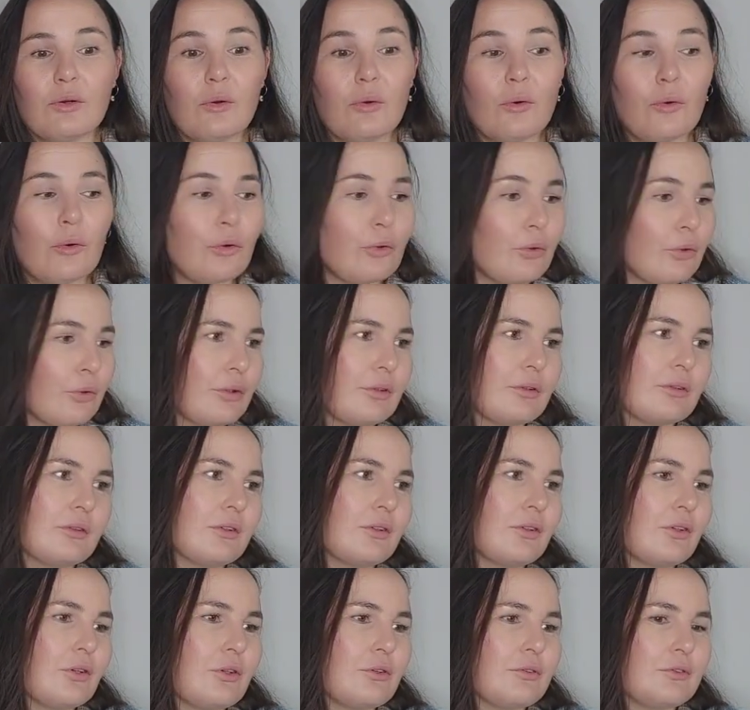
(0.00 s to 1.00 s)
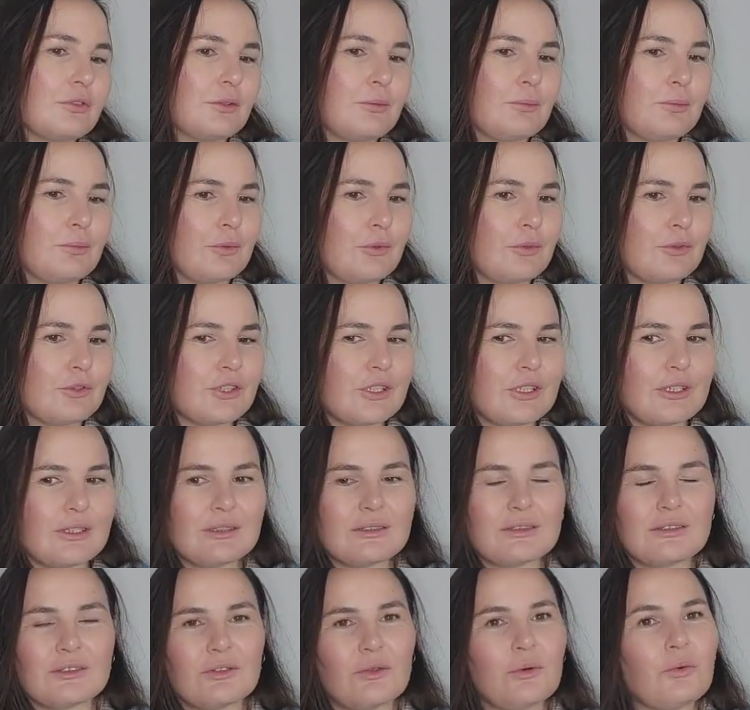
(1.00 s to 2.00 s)
or crafting
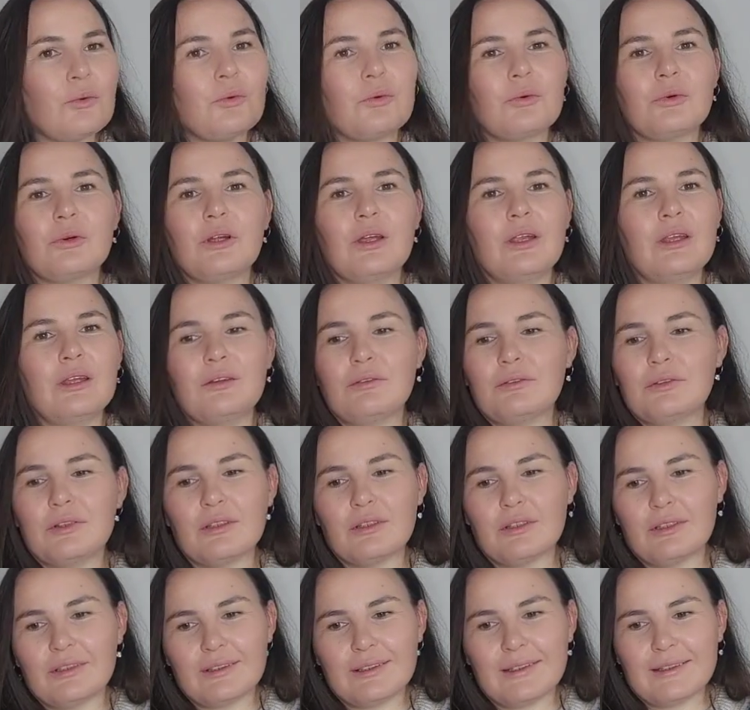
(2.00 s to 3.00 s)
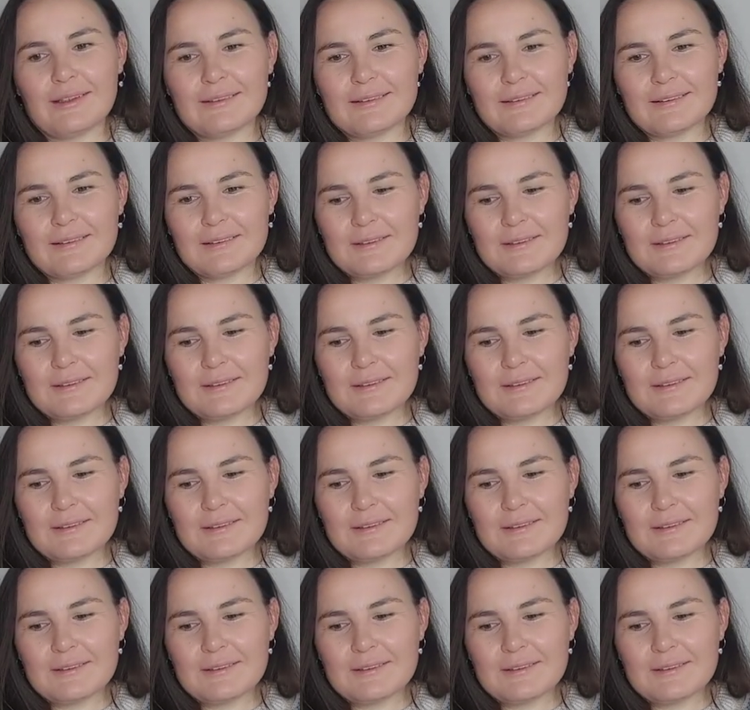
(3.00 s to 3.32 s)
projects or anything like that.